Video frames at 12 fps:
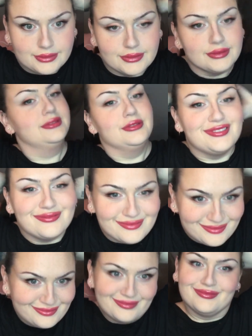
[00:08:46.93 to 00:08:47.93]
And for
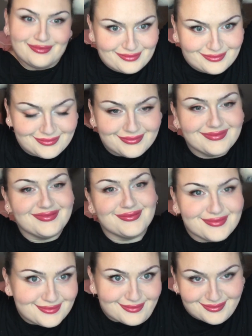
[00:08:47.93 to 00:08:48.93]
hair, it was very
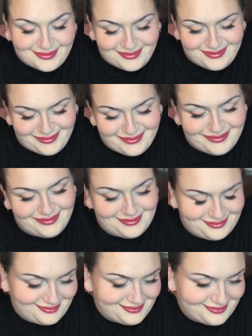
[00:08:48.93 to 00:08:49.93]
simple. It was
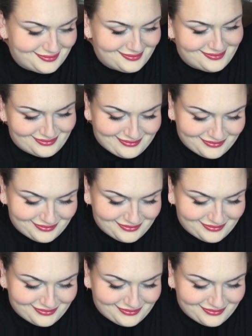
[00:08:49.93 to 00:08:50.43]
just a